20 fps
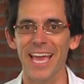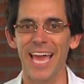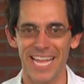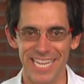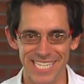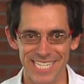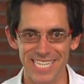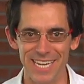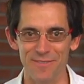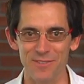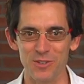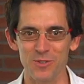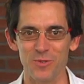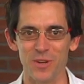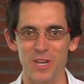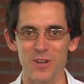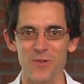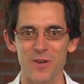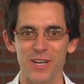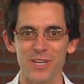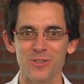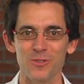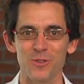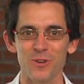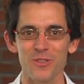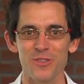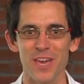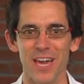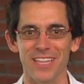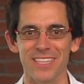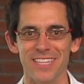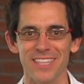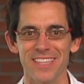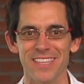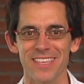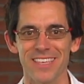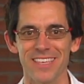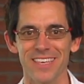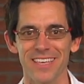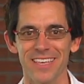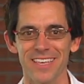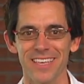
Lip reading: and the 720 Credit Score Challenge.